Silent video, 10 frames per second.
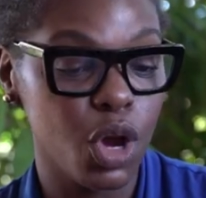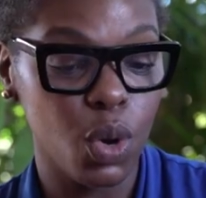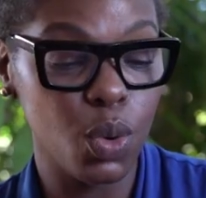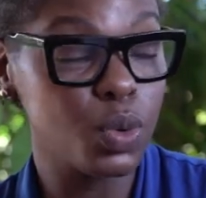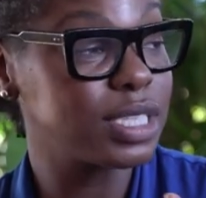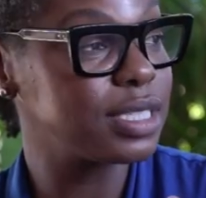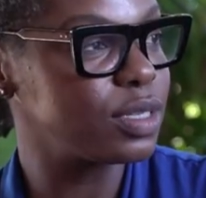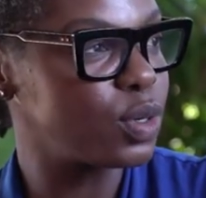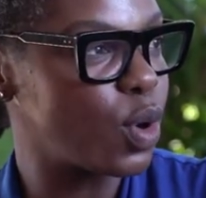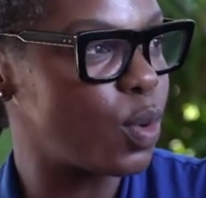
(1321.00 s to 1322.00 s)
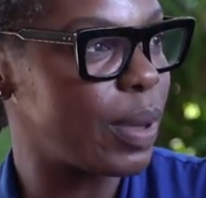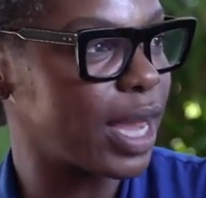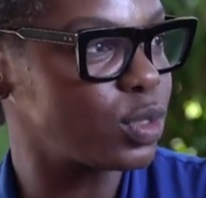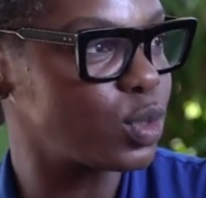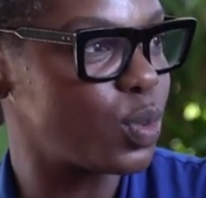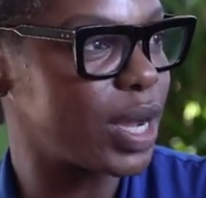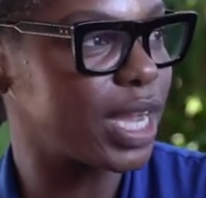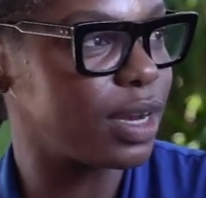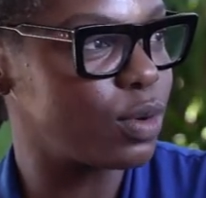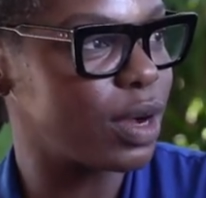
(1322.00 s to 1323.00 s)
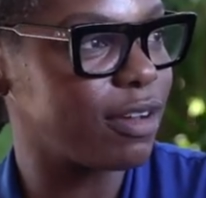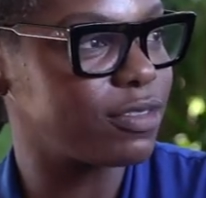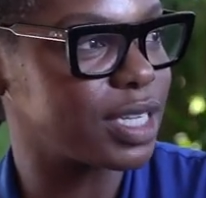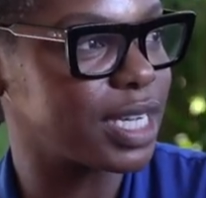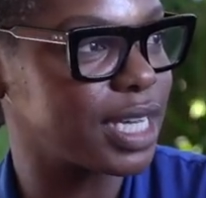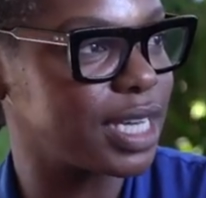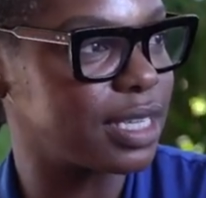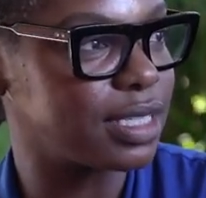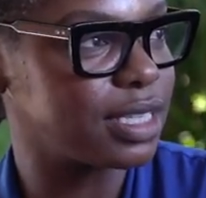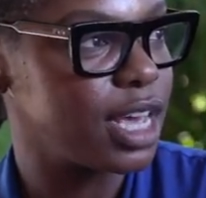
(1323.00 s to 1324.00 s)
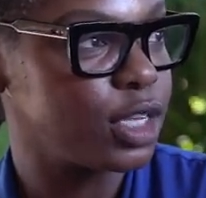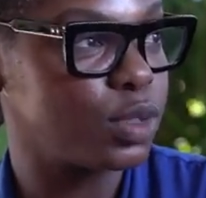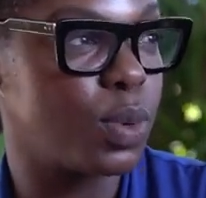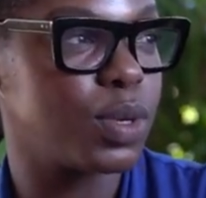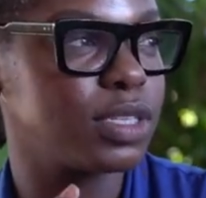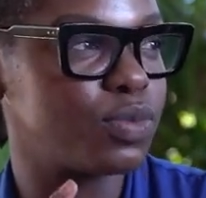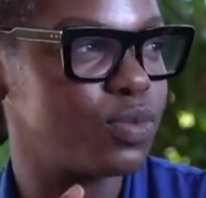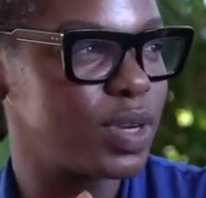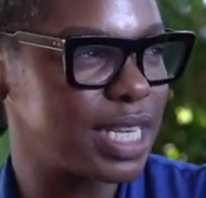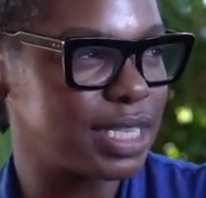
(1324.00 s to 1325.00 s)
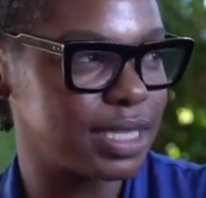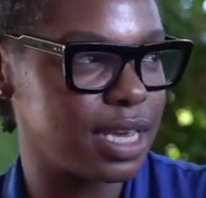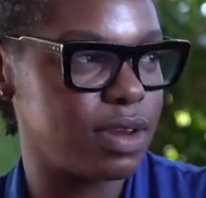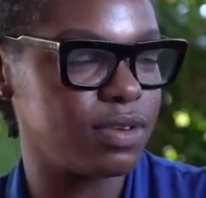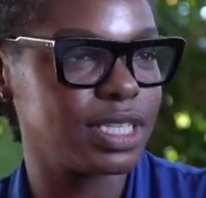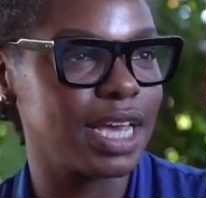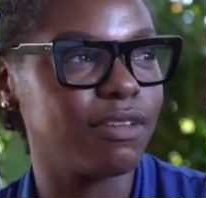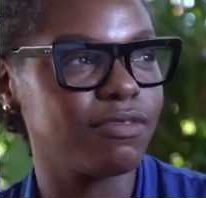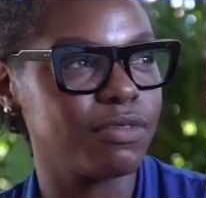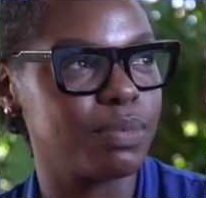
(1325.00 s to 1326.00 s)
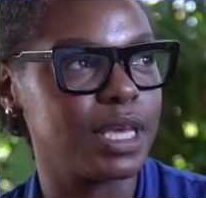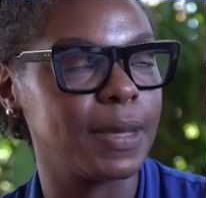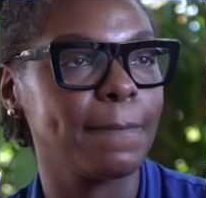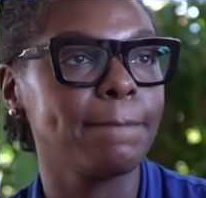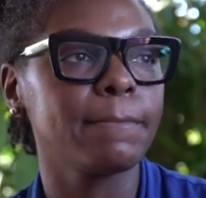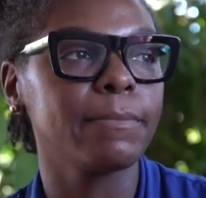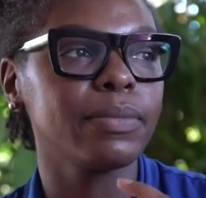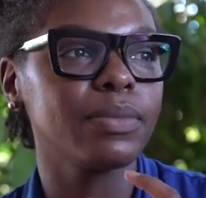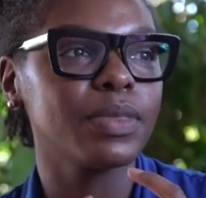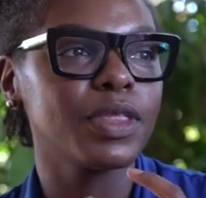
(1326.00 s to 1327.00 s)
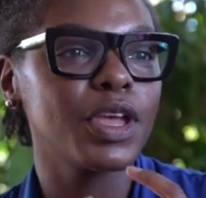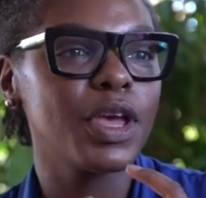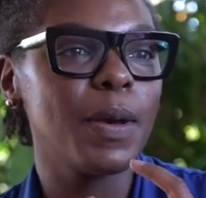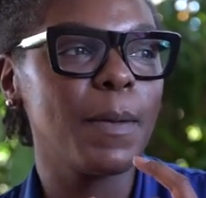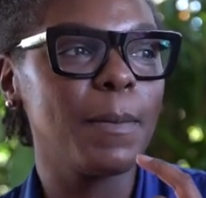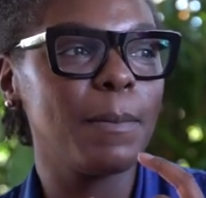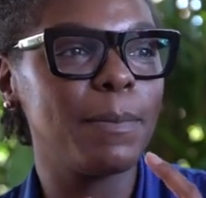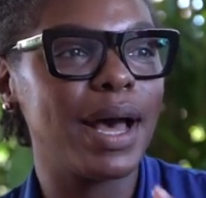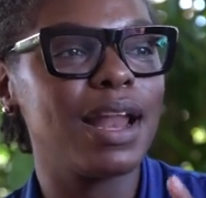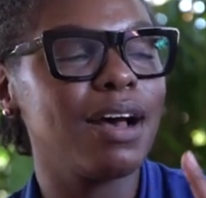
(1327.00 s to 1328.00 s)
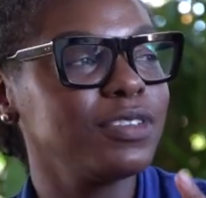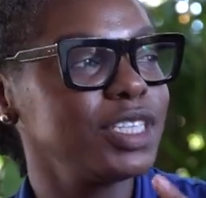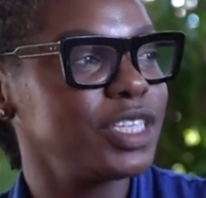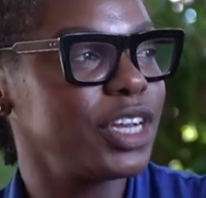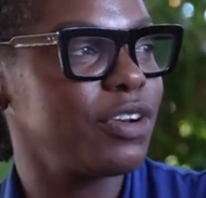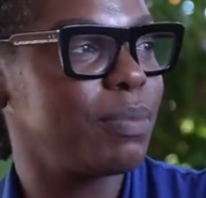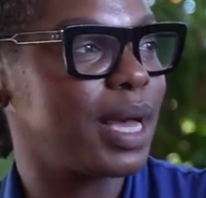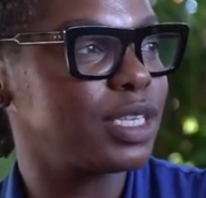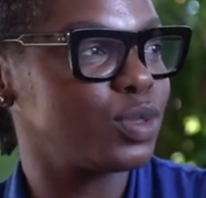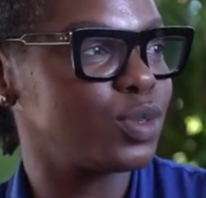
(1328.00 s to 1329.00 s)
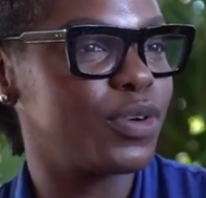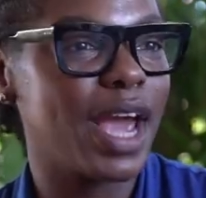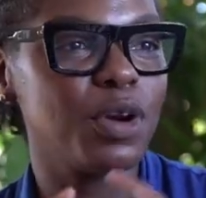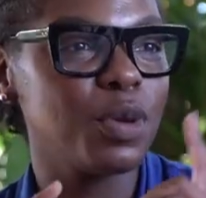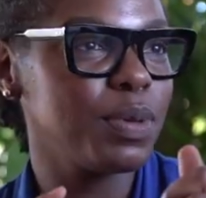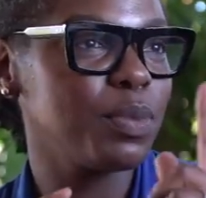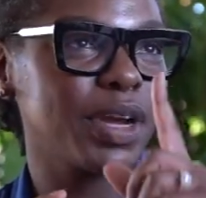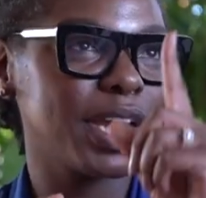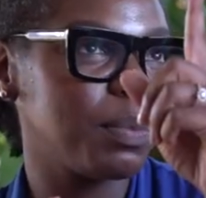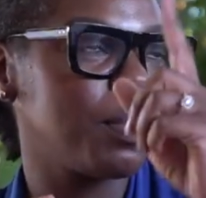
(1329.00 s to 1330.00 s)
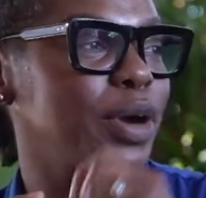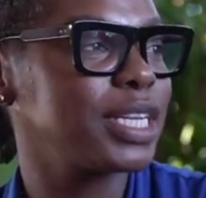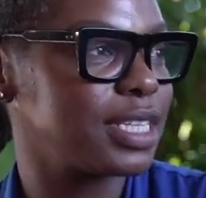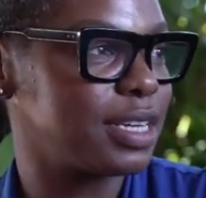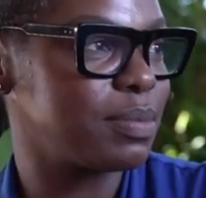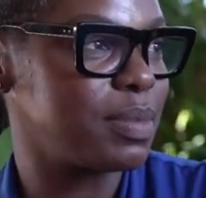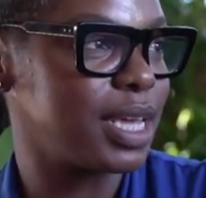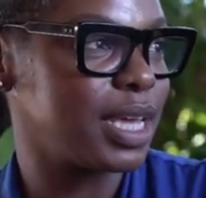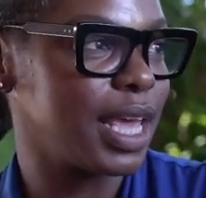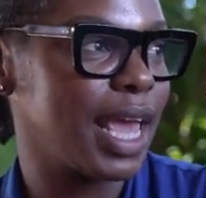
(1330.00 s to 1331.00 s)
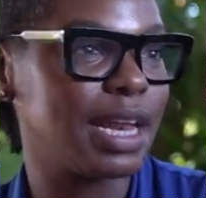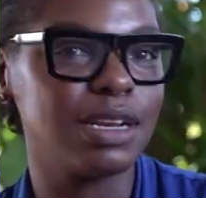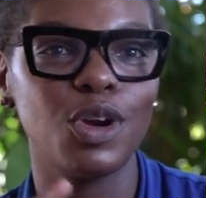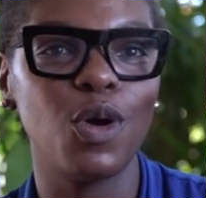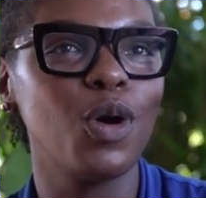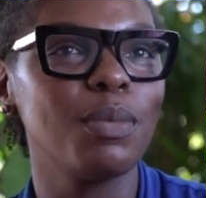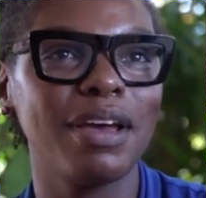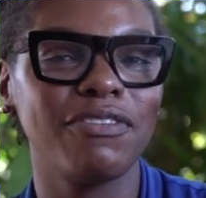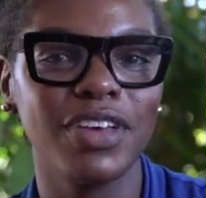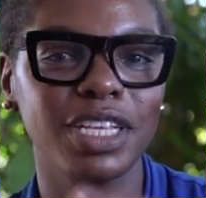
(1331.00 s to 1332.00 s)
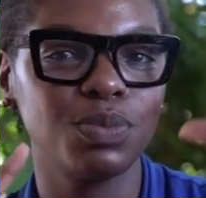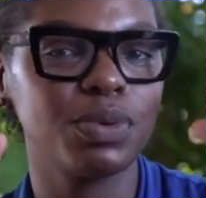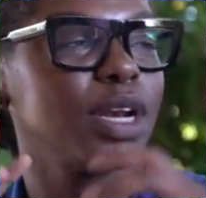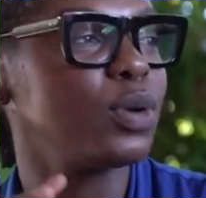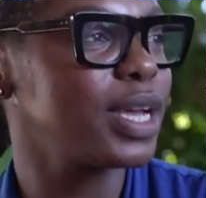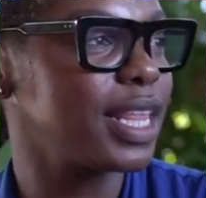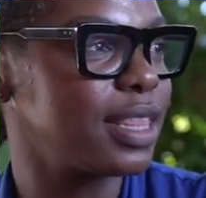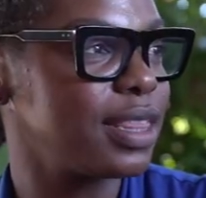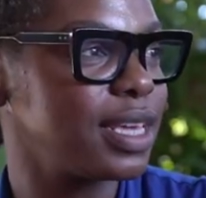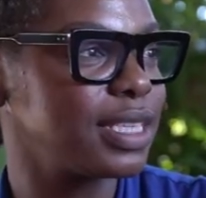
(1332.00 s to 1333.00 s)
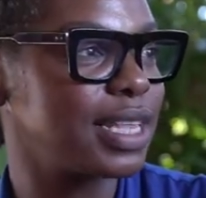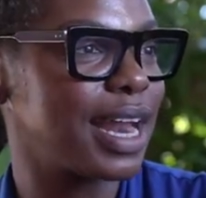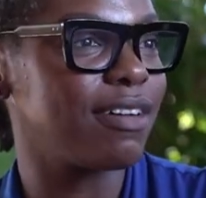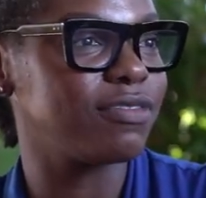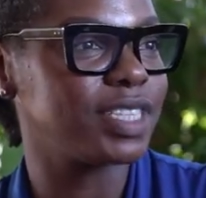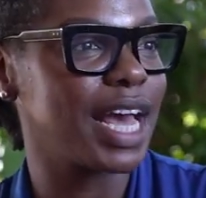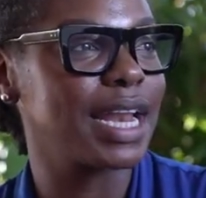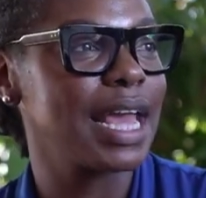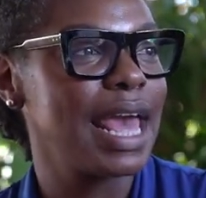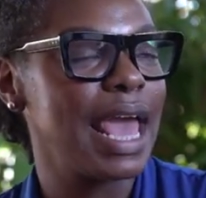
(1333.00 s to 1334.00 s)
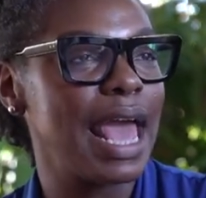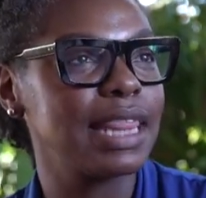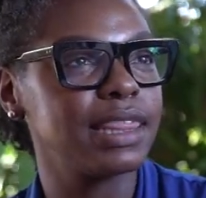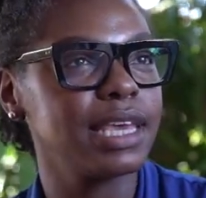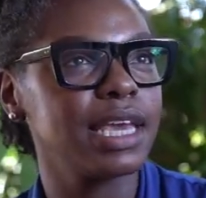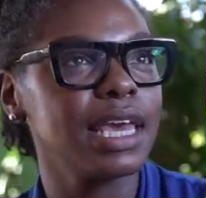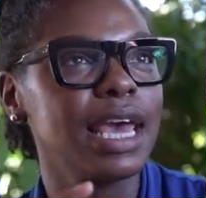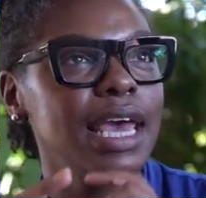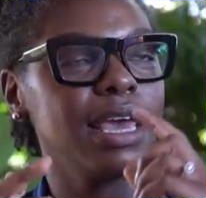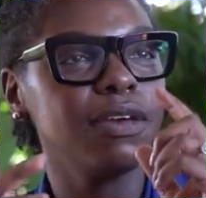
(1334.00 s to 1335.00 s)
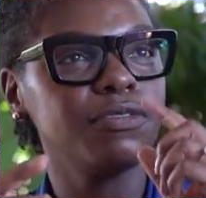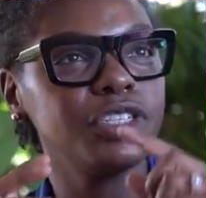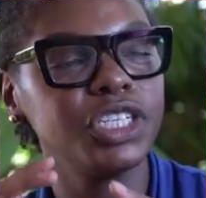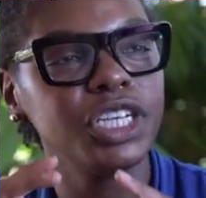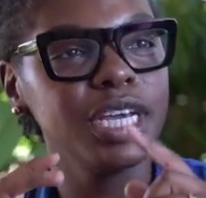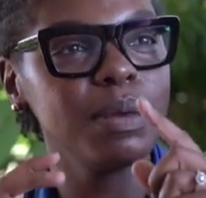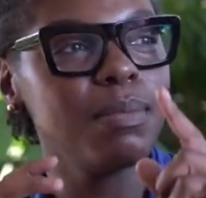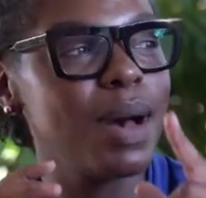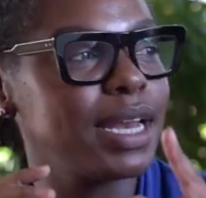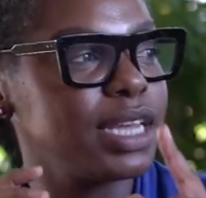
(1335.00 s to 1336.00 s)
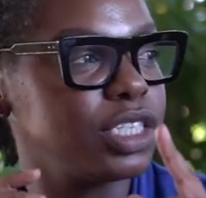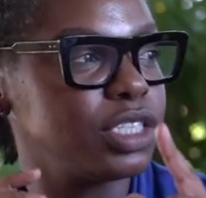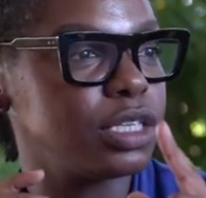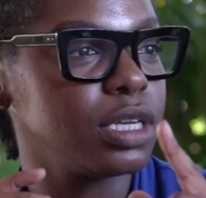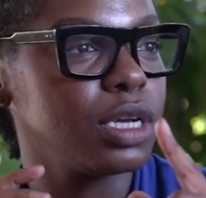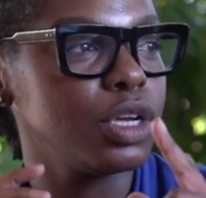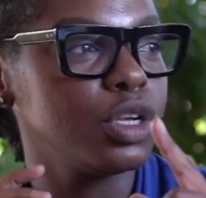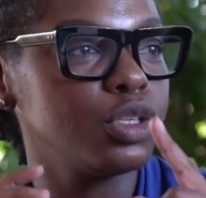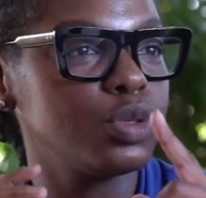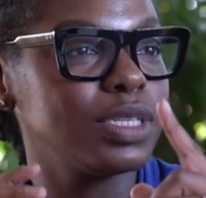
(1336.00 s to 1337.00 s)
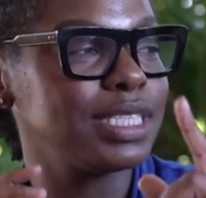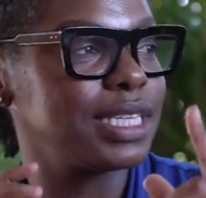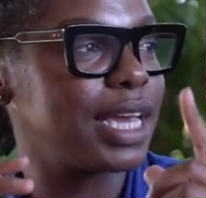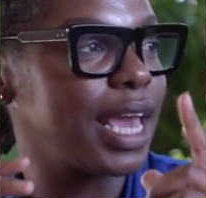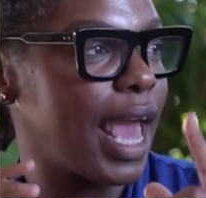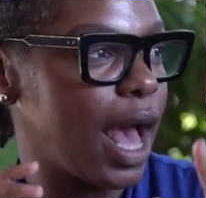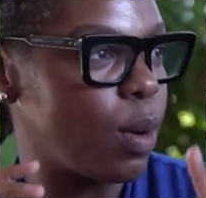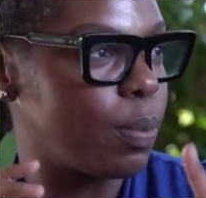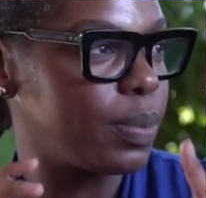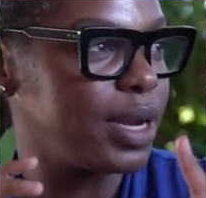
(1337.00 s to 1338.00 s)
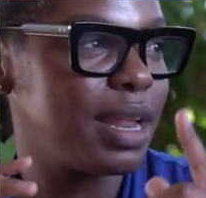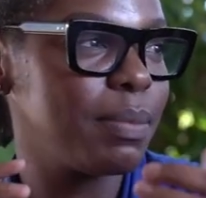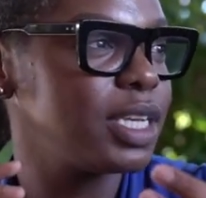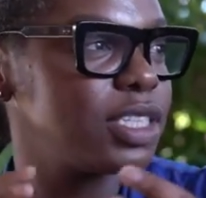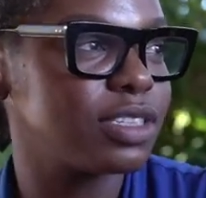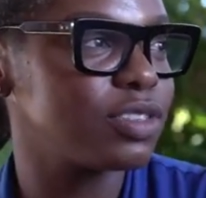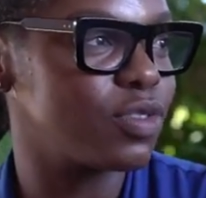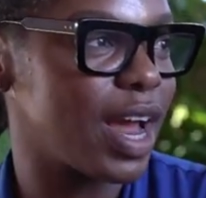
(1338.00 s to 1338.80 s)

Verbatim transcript: mm. who could still go back to work and look after her kids. Mm. So it was a really scary time for me. But after sharing my story, I know people can point at me and go on my Facebook and look at the things that I've done and think if she managed to seek help, let me just